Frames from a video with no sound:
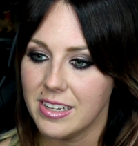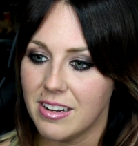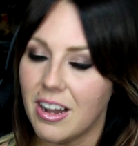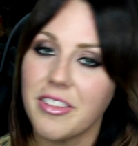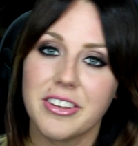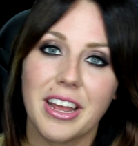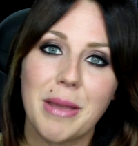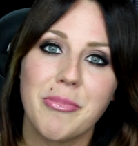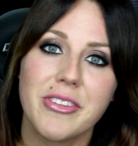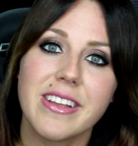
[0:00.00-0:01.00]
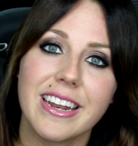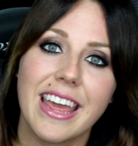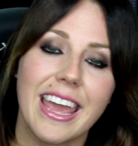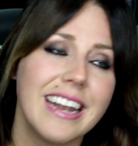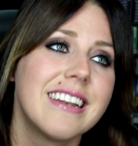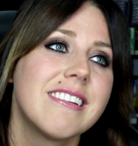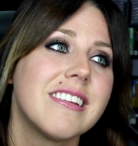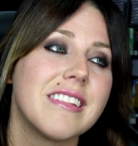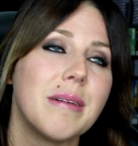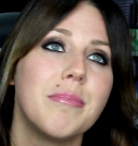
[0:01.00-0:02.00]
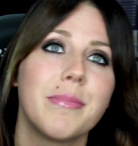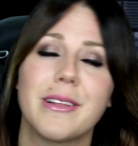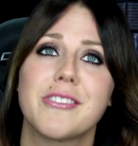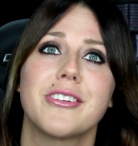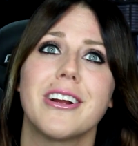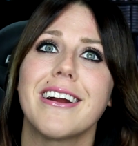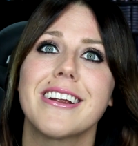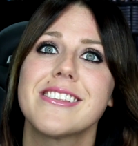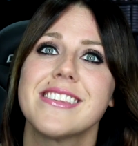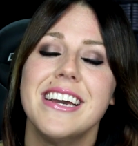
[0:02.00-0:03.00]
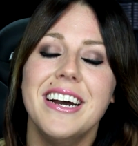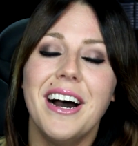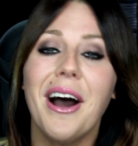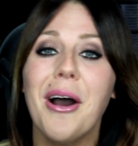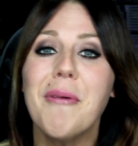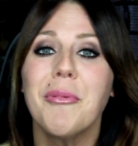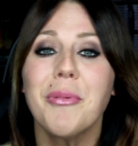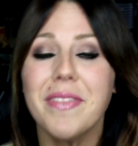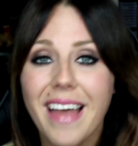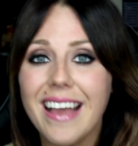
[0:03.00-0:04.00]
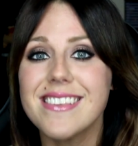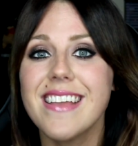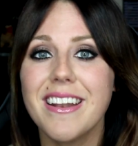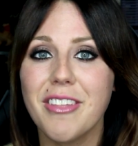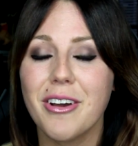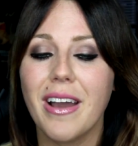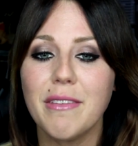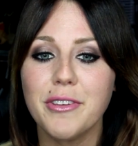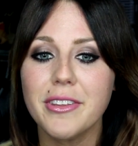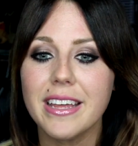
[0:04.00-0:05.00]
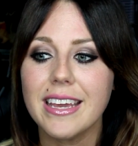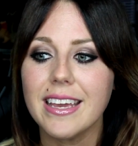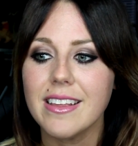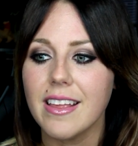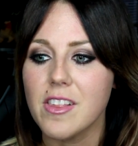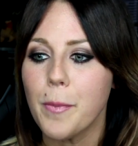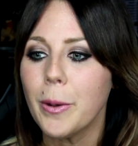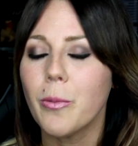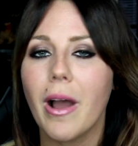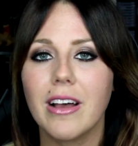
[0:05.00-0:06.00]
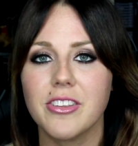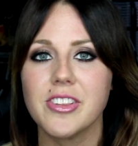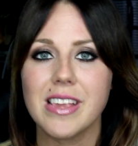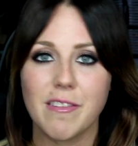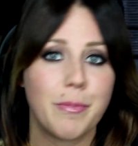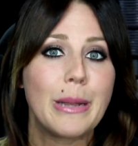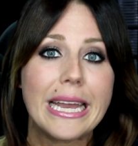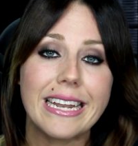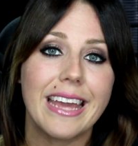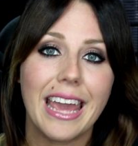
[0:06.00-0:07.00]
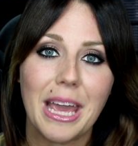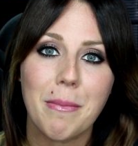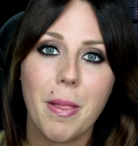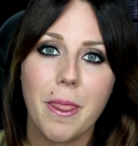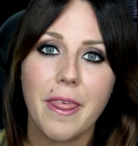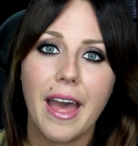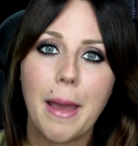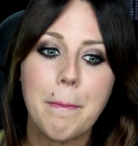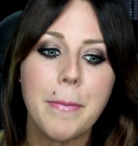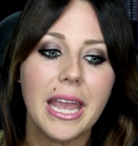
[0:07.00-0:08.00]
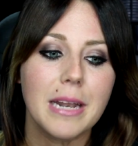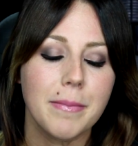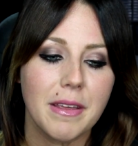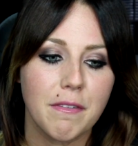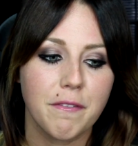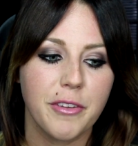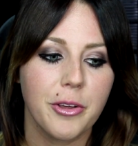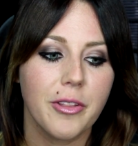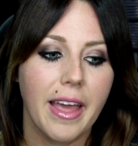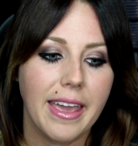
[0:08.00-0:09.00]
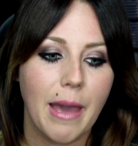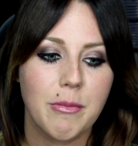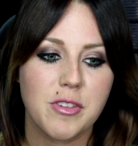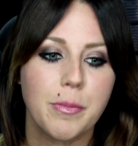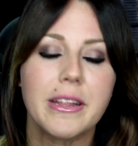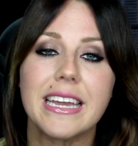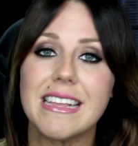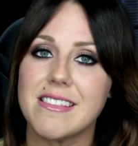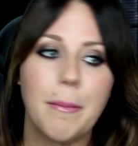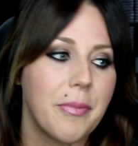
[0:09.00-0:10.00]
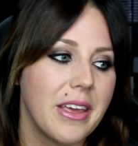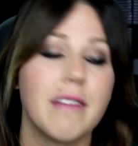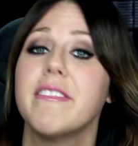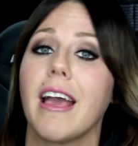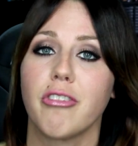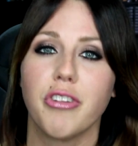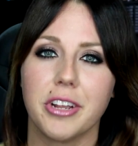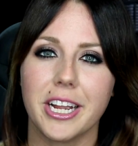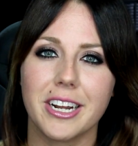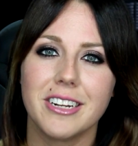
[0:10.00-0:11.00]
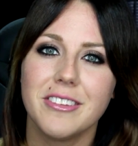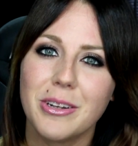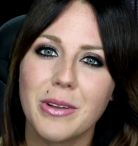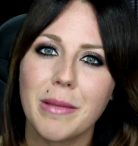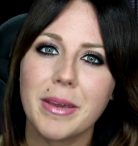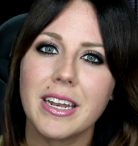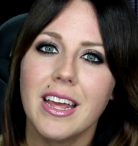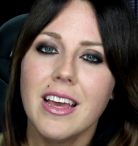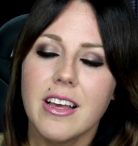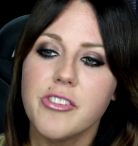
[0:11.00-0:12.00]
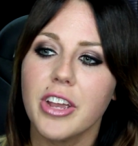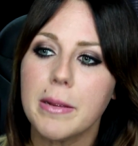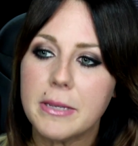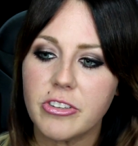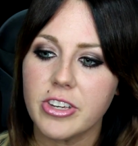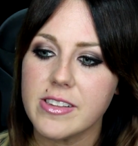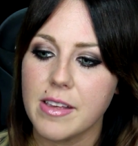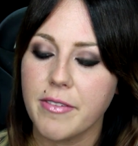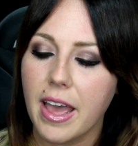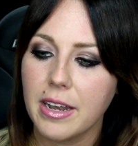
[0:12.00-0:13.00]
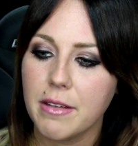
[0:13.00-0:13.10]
all the time to dedicate to them, bless their hearts. With that said though, I feel like it's been a while since I've played a game that made me feel like I was playing something of yesteryear. You know what I mean? JRPGs have kind